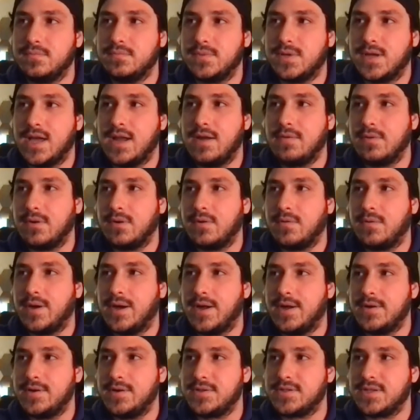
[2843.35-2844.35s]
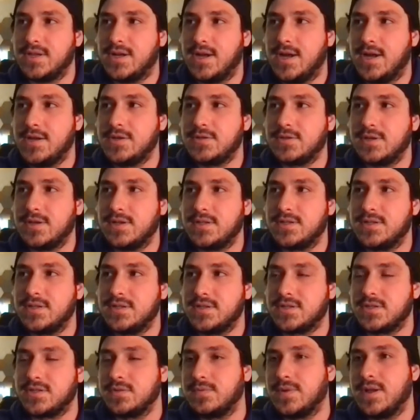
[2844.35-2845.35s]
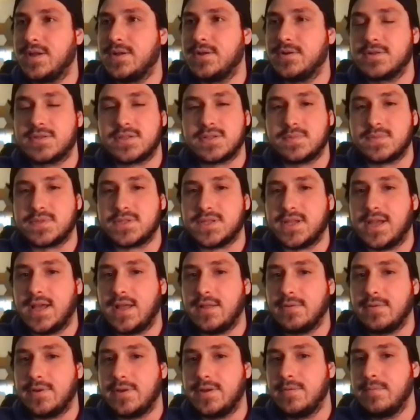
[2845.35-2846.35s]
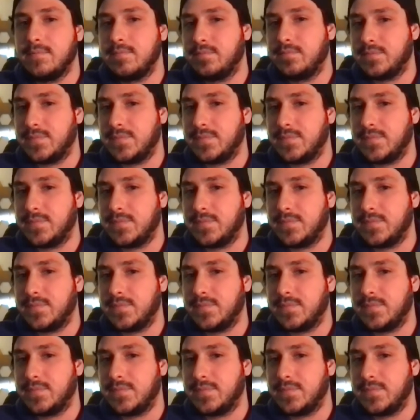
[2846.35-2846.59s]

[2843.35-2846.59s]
kind of requires Andre to surrender some salary